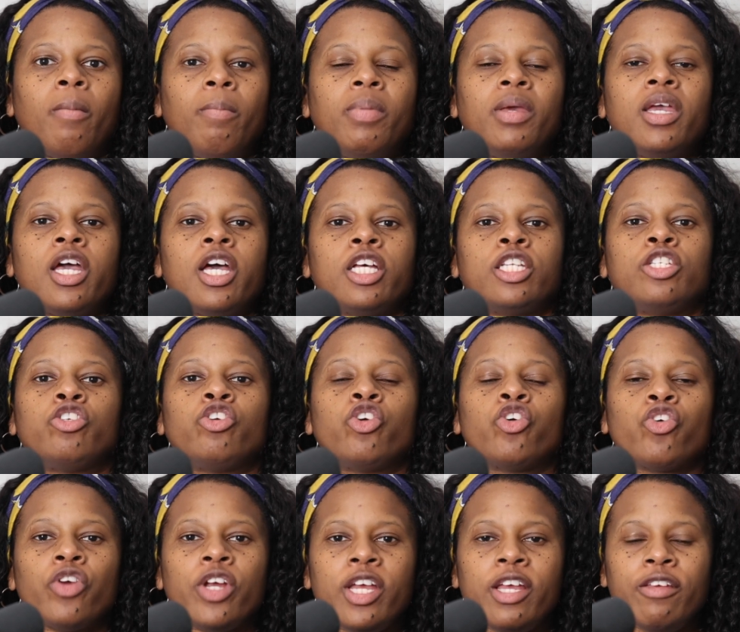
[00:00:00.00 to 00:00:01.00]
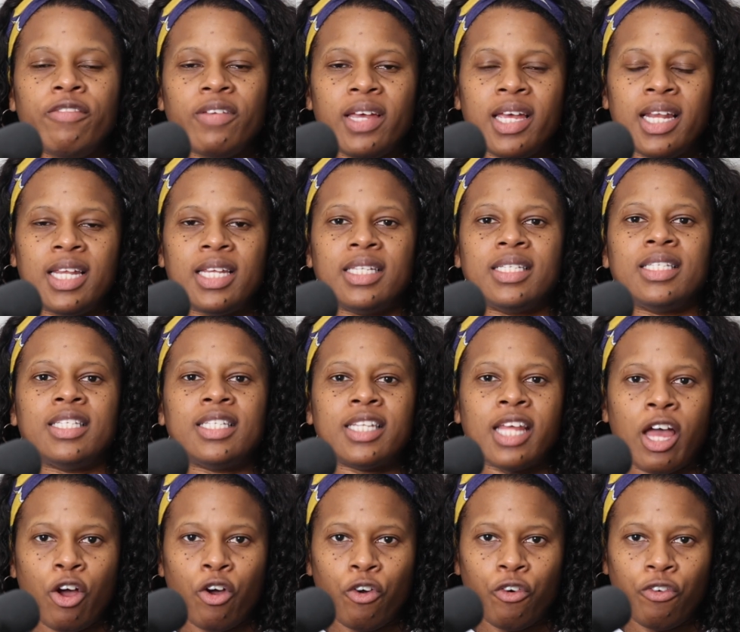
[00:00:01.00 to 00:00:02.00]
Because grief in
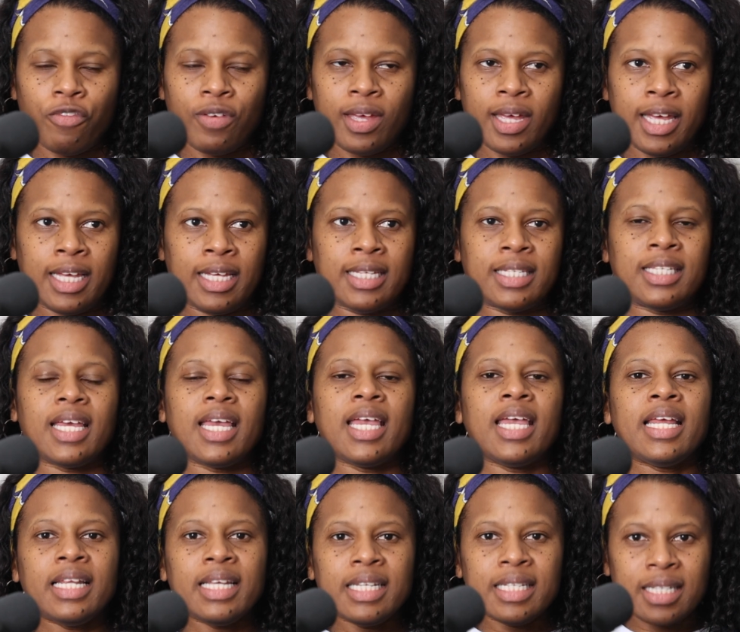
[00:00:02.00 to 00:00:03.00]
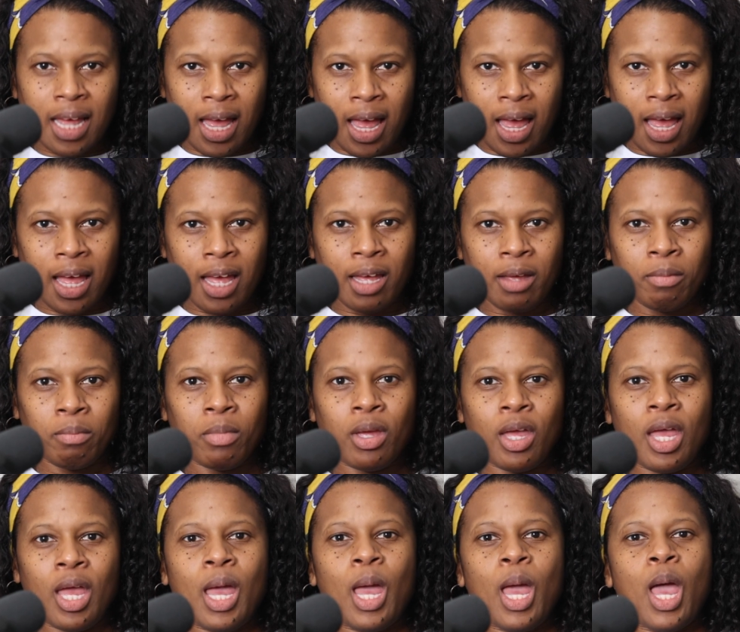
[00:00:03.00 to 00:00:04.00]
itself is any time
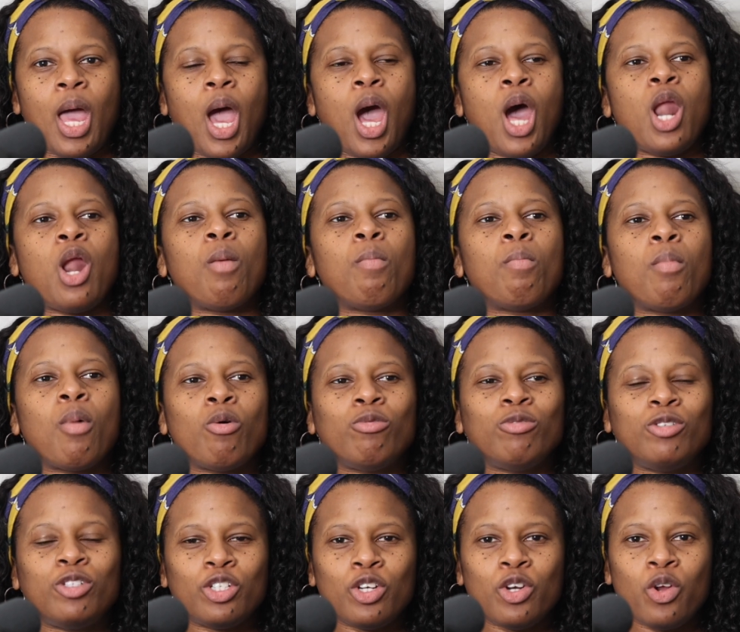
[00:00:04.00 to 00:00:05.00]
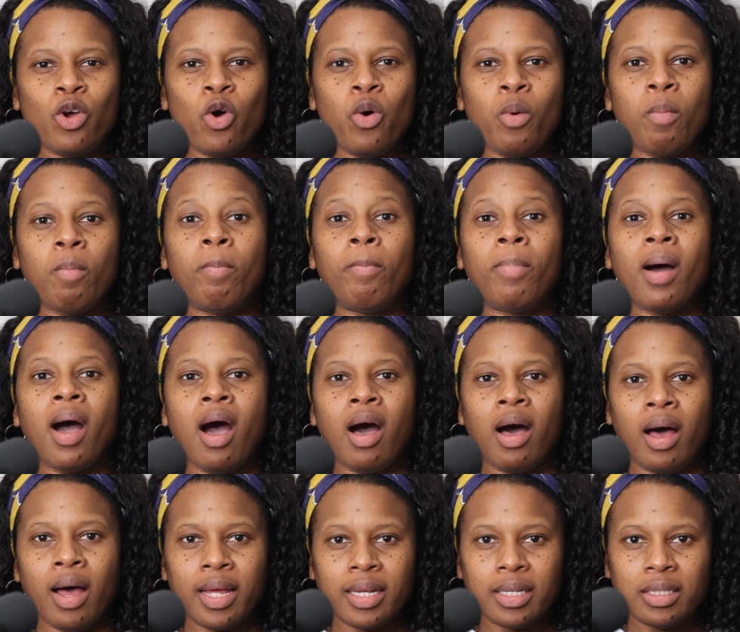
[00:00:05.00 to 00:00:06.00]
an emotional
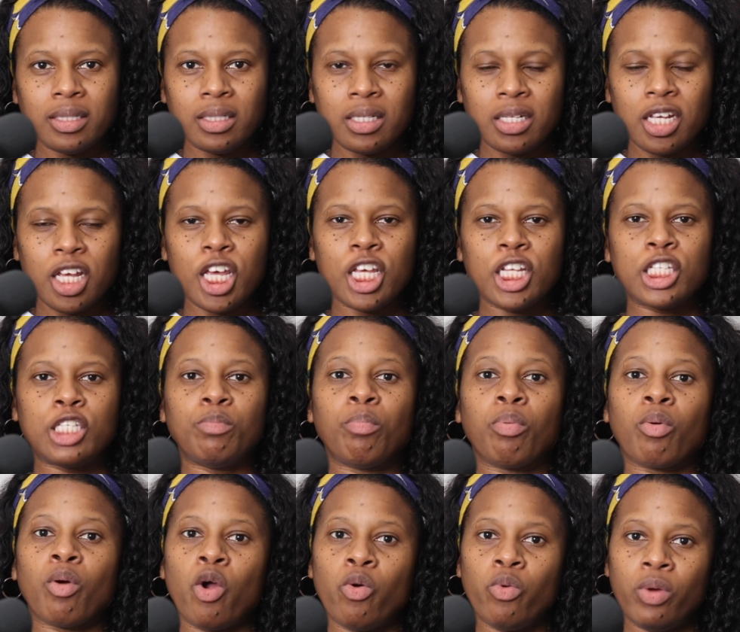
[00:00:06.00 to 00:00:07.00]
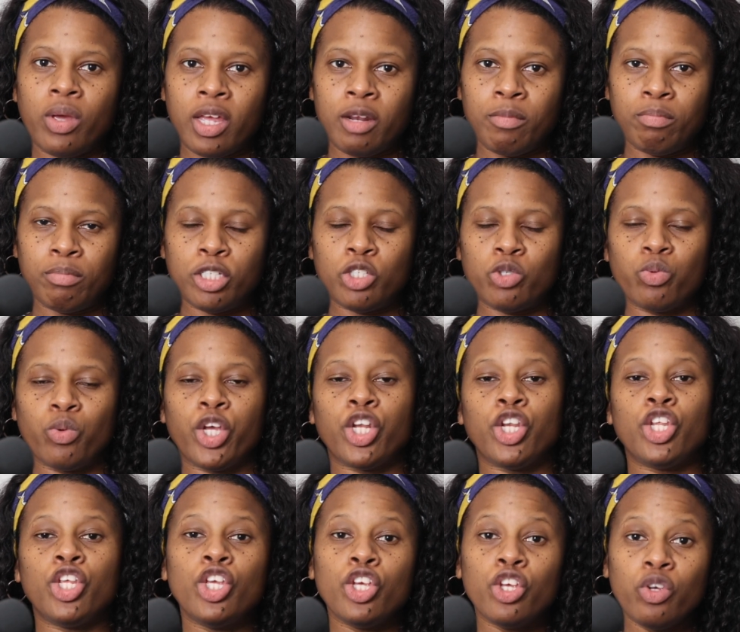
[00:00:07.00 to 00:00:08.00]
bond is broken between
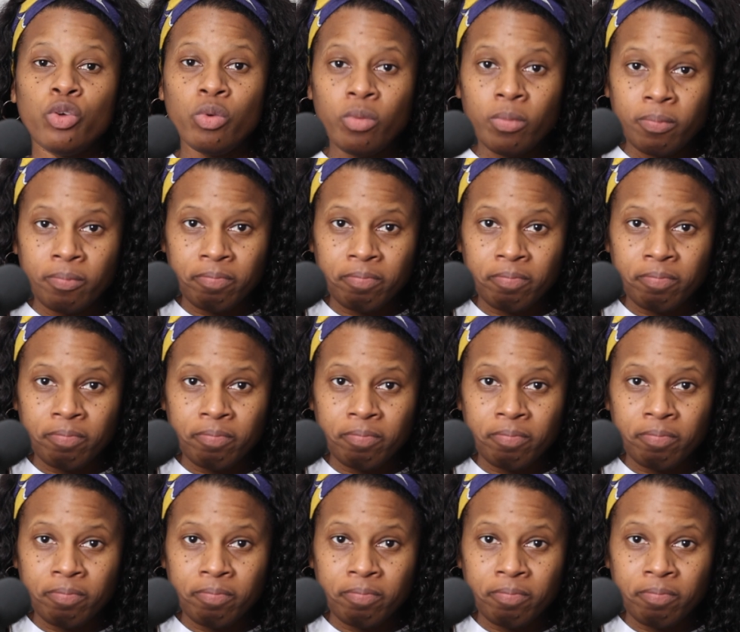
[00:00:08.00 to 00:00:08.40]
you